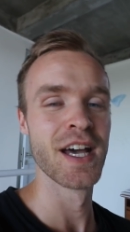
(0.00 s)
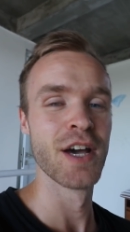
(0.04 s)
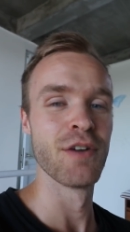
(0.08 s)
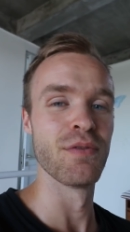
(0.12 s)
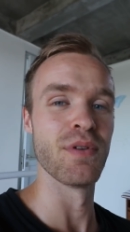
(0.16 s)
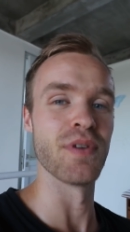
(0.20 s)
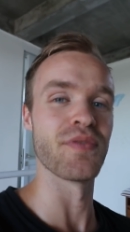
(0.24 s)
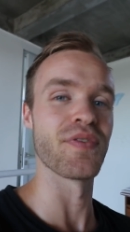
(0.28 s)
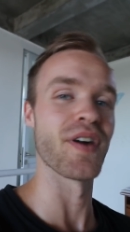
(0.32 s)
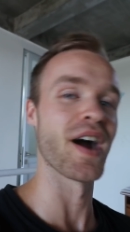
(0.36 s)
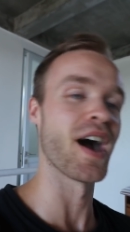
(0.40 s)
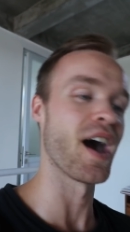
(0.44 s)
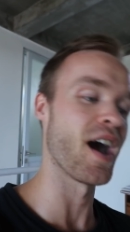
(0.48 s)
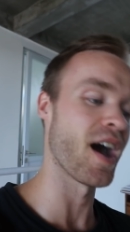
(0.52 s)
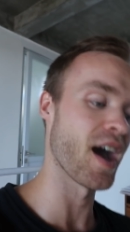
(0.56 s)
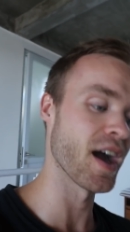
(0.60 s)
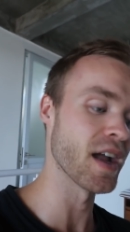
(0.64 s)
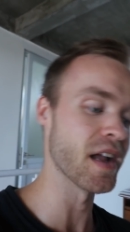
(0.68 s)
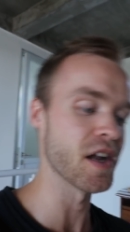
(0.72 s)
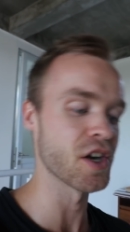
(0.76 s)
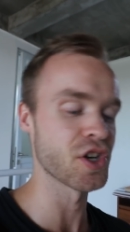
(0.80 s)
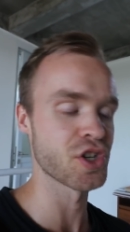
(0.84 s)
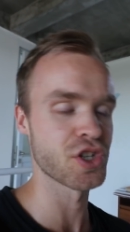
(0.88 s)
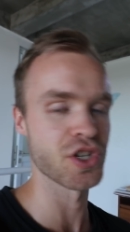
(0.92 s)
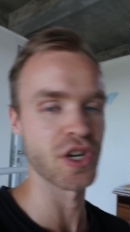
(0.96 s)
with a
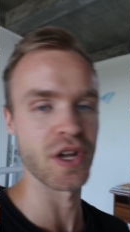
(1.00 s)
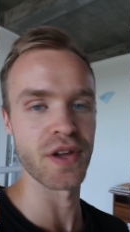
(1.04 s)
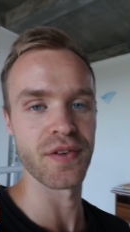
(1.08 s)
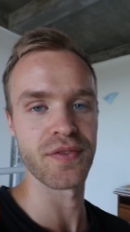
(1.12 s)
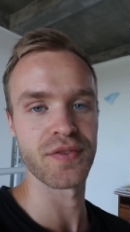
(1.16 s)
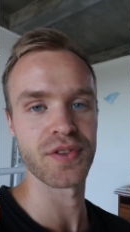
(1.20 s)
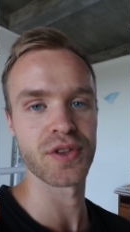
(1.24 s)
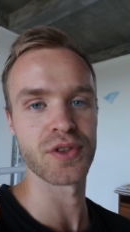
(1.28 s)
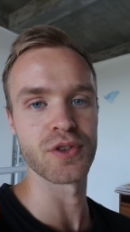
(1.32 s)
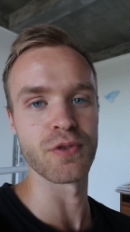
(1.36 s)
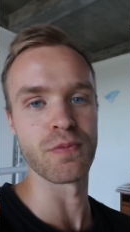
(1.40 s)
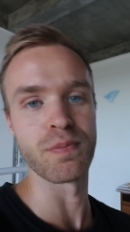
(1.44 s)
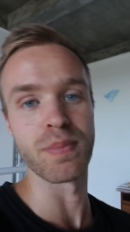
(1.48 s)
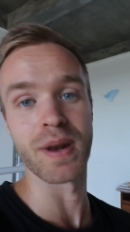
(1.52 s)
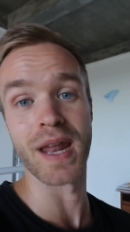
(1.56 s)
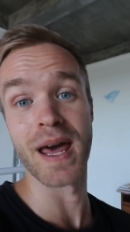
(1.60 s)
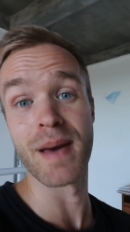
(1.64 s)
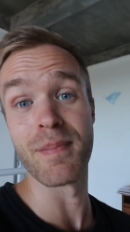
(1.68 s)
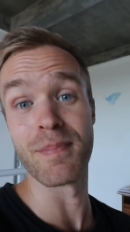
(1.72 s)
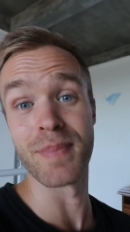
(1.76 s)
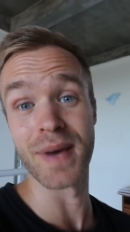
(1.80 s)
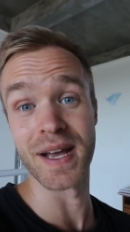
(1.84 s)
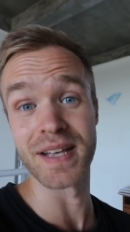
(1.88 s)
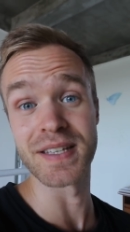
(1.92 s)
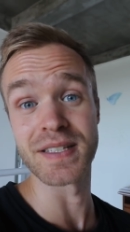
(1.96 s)
higher shift to
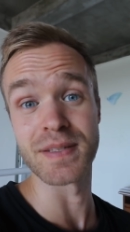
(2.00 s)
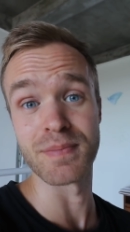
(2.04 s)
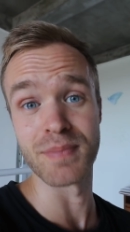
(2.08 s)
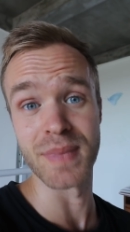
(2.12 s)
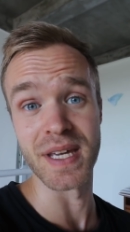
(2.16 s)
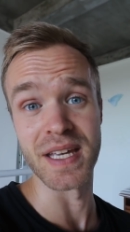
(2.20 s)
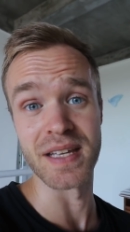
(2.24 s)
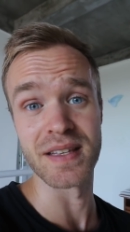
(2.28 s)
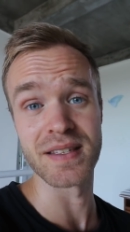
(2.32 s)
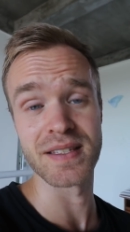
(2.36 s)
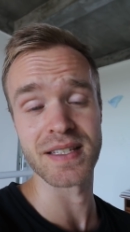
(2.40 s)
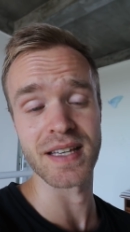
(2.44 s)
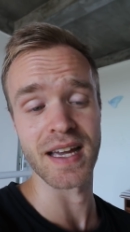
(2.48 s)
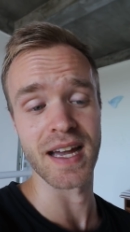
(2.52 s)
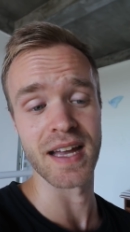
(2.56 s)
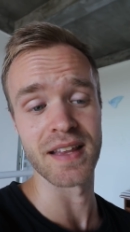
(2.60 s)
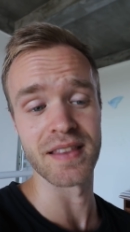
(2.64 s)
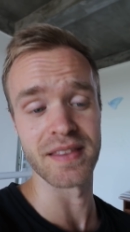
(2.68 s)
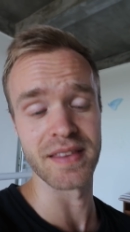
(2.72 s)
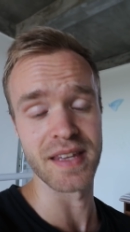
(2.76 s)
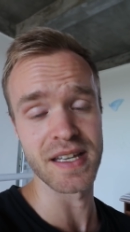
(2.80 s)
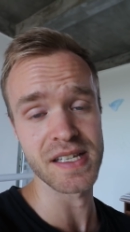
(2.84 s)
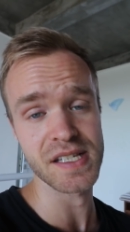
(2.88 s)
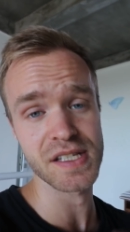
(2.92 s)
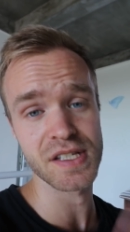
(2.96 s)
plant-based meats.
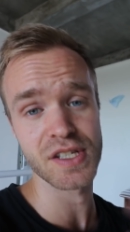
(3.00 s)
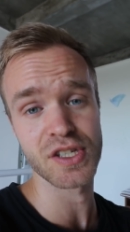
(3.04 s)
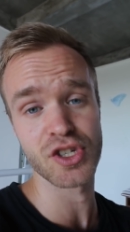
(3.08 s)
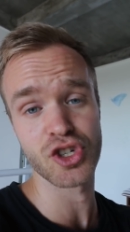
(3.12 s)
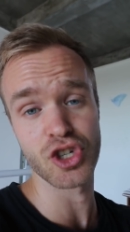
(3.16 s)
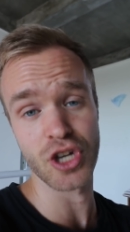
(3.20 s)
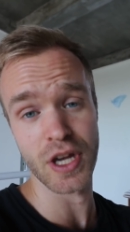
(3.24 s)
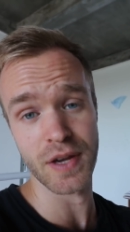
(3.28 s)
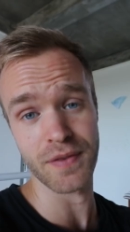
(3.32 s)
And this